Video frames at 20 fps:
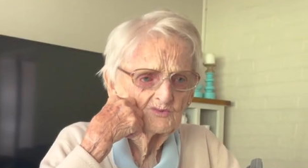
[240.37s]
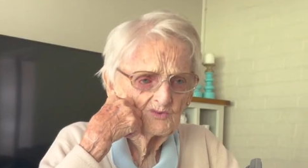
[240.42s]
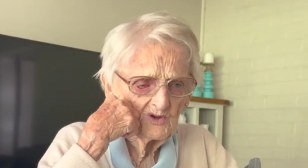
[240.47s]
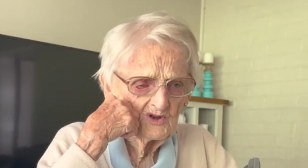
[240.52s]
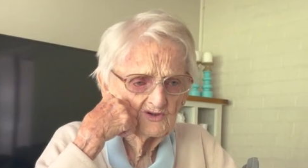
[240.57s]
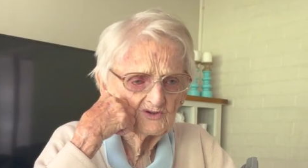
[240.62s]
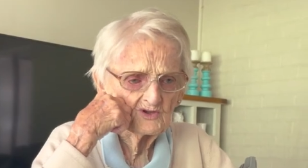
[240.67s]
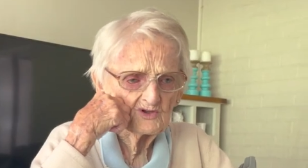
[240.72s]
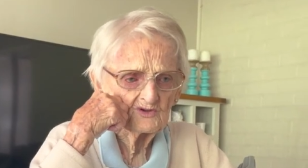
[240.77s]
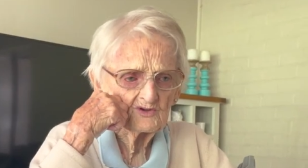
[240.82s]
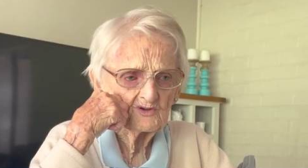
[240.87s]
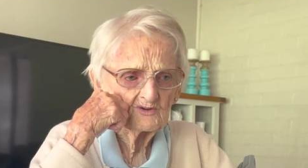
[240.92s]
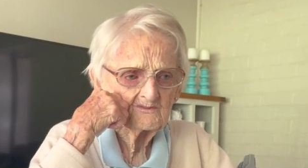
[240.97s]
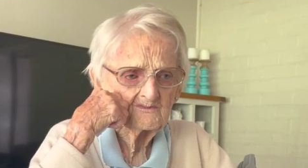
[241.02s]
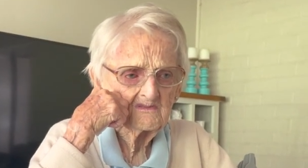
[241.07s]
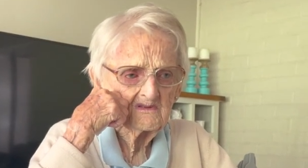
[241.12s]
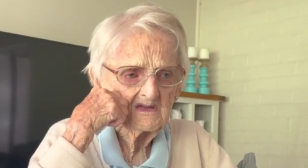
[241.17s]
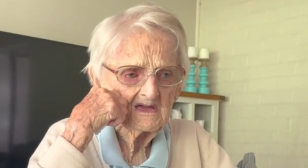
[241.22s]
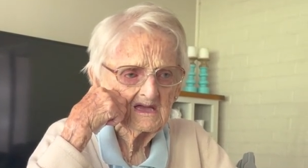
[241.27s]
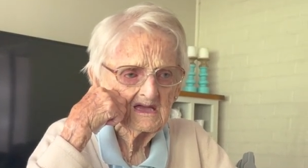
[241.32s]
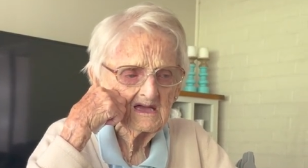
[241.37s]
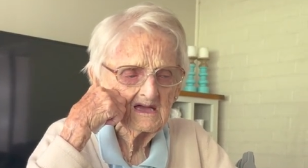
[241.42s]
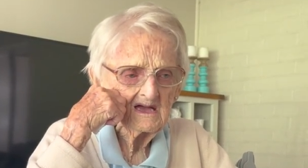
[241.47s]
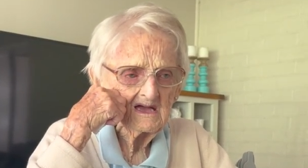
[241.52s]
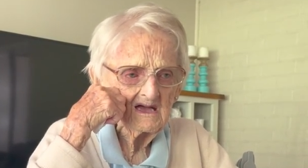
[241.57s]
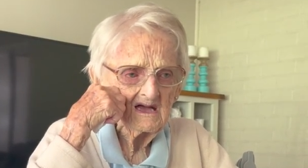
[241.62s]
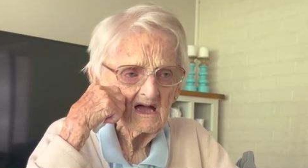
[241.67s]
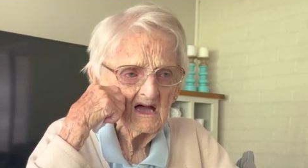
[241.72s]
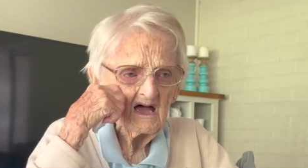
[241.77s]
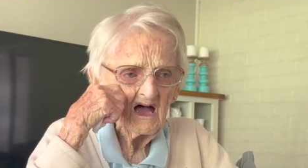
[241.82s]
room,
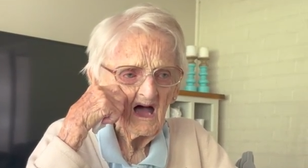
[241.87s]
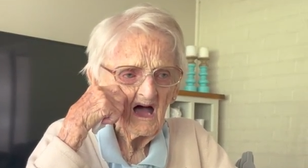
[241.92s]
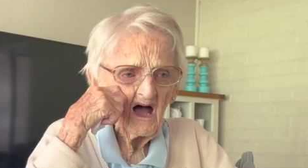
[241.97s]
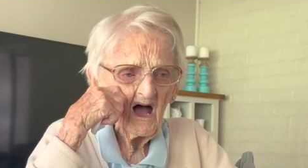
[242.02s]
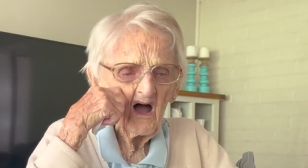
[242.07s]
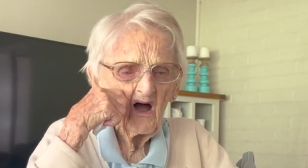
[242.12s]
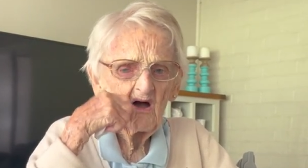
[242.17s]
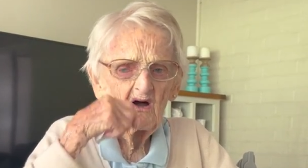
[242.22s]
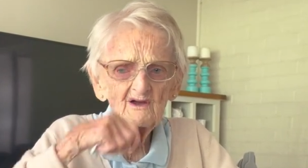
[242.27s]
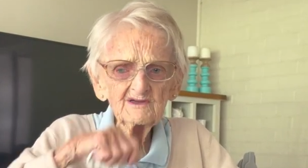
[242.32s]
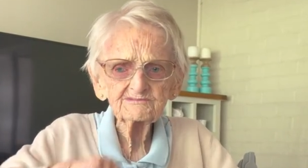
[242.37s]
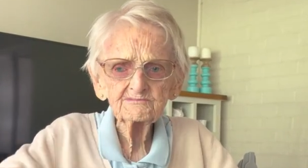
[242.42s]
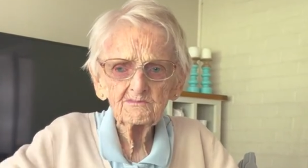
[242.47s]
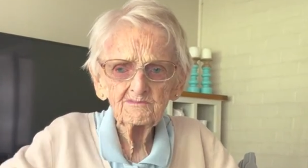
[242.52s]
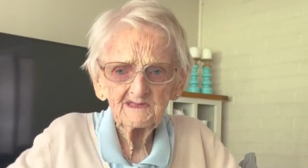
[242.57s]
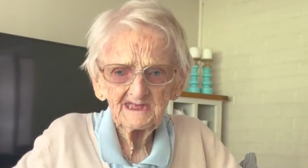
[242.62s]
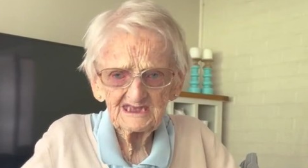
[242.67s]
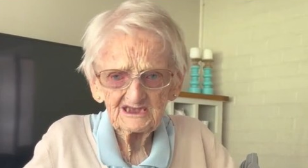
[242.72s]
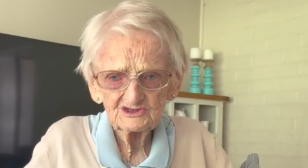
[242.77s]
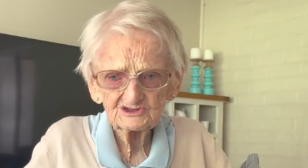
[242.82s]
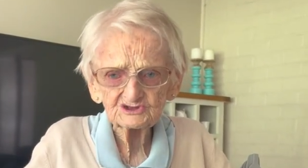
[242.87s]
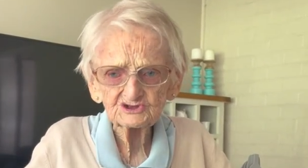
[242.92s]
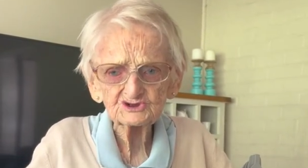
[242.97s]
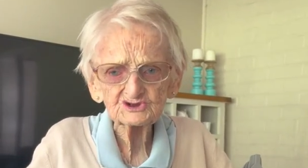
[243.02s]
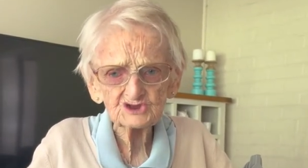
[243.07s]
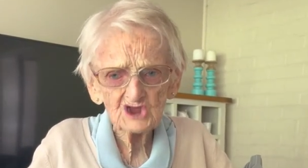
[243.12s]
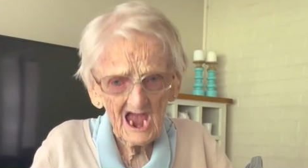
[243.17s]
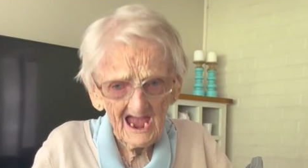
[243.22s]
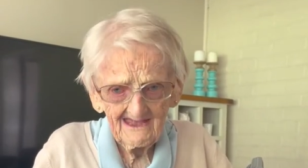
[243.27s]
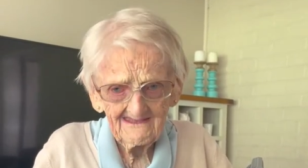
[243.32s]
I'd be
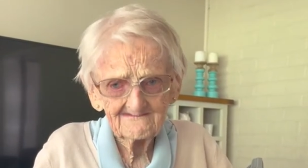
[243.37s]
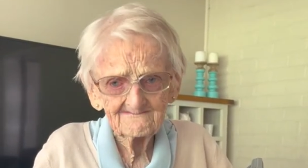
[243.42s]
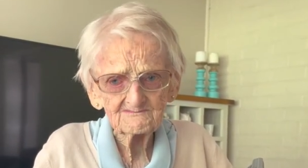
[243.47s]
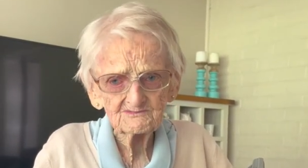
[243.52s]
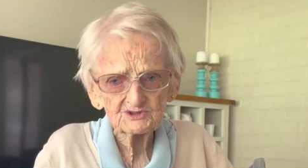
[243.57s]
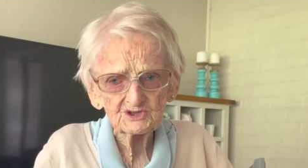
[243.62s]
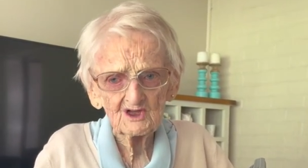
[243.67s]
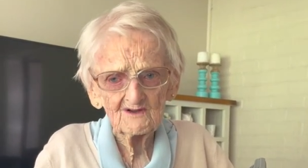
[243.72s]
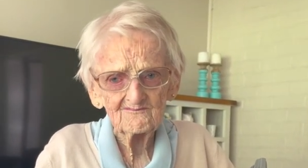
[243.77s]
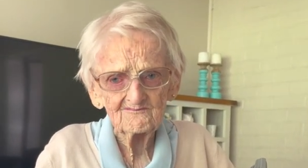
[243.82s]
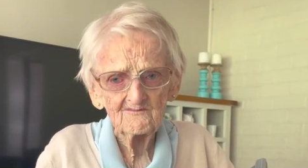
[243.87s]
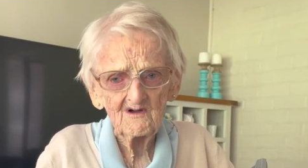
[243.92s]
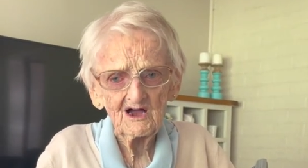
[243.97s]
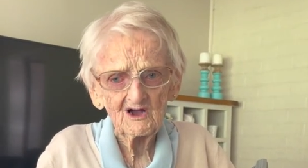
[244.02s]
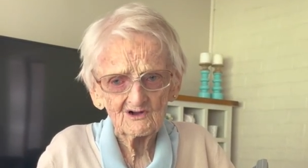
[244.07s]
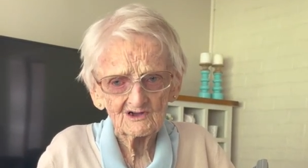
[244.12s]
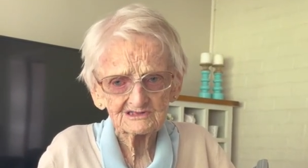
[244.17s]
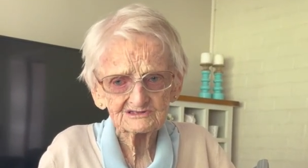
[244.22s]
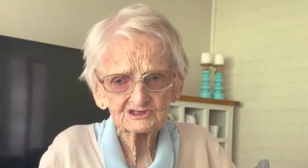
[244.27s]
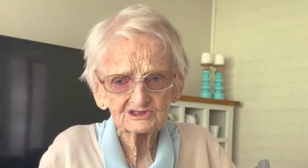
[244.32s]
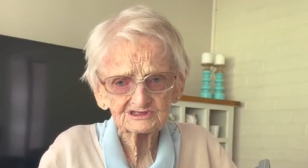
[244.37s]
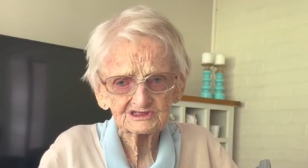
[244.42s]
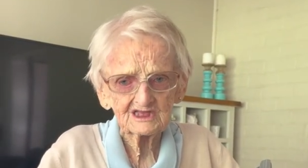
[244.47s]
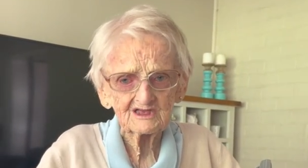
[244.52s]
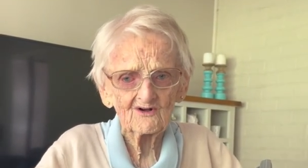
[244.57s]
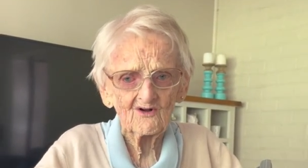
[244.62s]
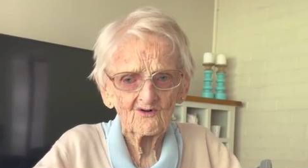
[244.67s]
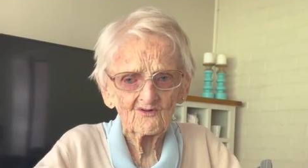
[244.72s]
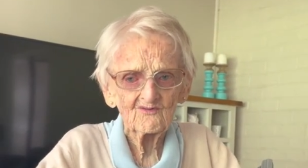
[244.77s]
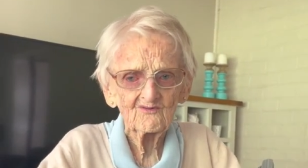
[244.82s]
ashamed of
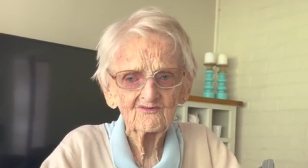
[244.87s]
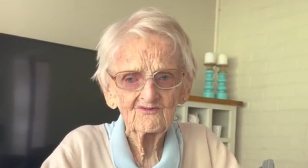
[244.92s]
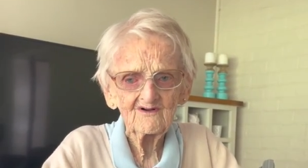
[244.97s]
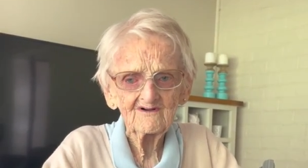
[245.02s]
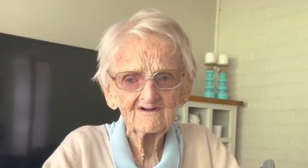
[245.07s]
myself.